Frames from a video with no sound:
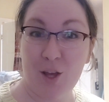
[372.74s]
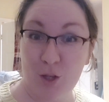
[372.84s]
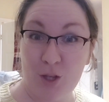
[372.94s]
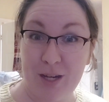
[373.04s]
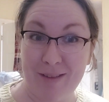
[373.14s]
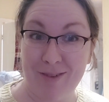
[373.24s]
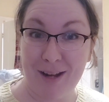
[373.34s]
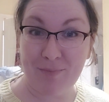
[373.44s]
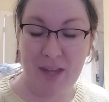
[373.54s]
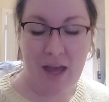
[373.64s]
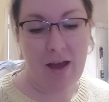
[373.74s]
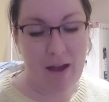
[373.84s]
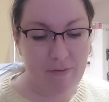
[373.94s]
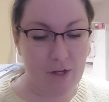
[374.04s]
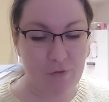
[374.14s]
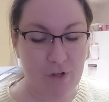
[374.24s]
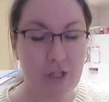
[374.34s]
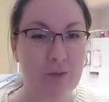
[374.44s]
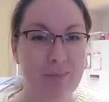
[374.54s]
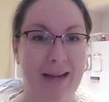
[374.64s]
Good evening. I found a really
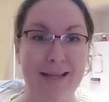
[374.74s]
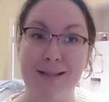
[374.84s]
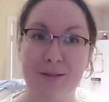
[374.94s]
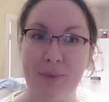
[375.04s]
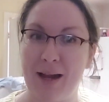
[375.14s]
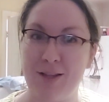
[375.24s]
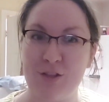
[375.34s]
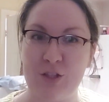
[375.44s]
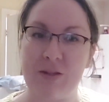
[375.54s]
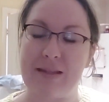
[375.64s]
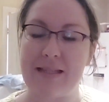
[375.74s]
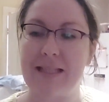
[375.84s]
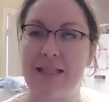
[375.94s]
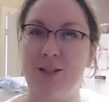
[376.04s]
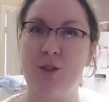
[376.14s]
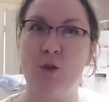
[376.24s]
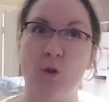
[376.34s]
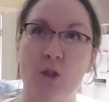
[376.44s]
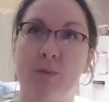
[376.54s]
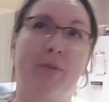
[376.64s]
good place to balance you. There's a little
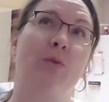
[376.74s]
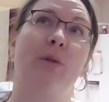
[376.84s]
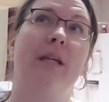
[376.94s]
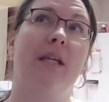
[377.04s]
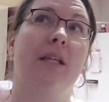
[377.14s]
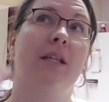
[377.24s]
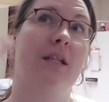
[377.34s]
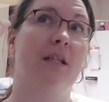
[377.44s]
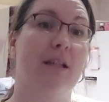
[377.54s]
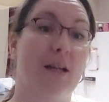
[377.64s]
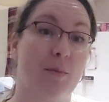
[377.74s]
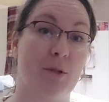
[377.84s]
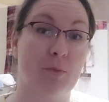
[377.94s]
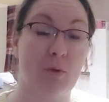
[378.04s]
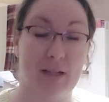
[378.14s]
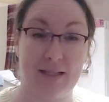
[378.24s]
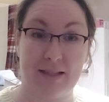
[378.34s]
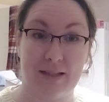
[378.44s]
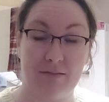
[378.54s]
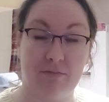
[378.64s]
nook between the cupboard the boiler's
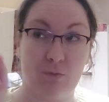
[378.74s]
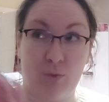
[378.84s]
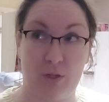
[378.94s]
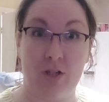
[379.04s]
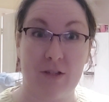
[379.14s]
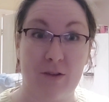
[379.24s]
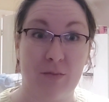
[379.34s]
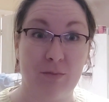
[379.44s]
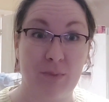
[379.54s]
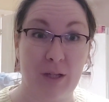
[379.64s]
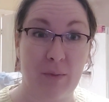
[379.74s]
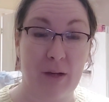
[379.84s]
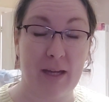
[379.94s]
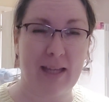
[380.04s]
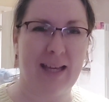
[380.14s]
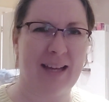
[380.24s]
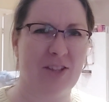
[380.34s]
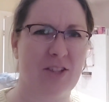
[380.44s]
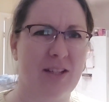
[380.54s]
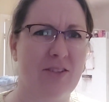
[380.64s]
in, which is on, by the way,
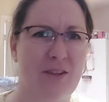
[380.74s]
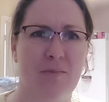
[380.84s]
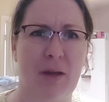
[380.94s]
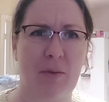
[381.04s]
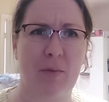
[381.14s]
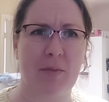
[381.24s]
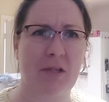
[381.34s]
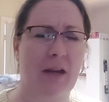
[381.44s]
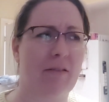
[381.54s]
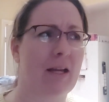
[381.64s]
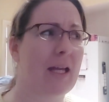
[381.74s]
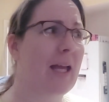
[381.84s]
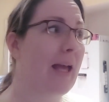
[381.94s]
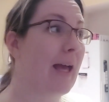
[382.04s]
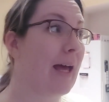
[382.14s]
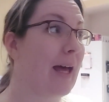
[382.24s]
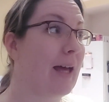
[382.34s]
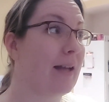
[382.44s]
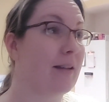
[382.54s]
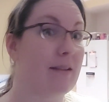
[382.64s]
actually, so you may well be able to hear it,
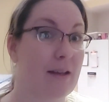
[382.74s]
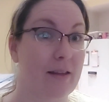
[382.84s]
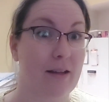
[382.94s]
and the other